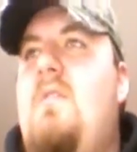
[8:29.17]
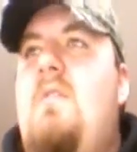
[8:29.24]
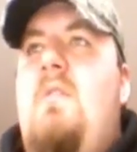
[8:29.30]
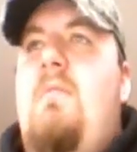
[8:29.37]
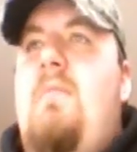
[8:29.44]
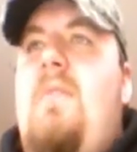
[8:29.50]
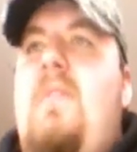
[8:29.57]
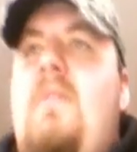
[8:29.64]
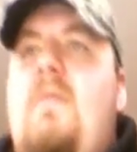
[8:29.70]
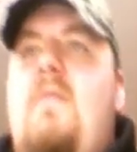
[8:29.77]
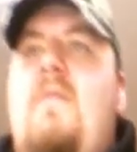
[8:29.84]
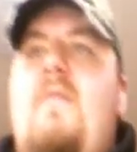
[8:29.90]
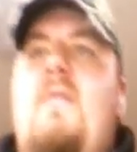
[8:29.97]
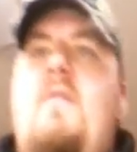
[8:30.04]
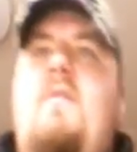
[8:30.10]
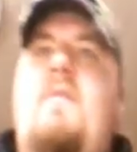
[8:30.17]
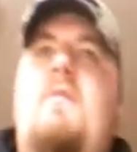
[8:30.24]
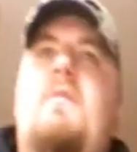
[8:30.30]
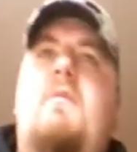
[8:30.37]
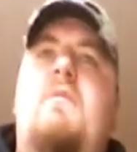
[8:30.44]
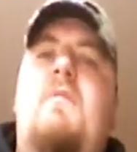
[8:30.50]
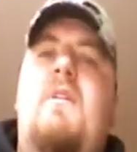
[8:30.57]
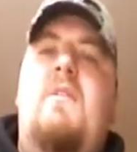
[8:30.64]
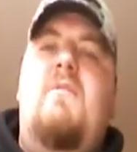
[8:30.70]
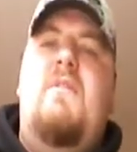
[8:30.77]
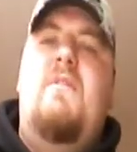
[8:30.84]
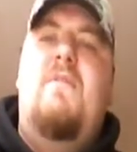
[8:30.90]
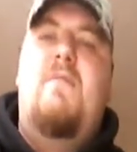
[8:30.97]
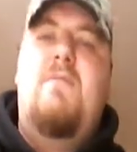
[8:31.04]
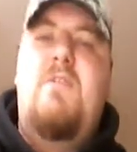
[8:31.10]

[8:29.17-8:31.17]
Um, even if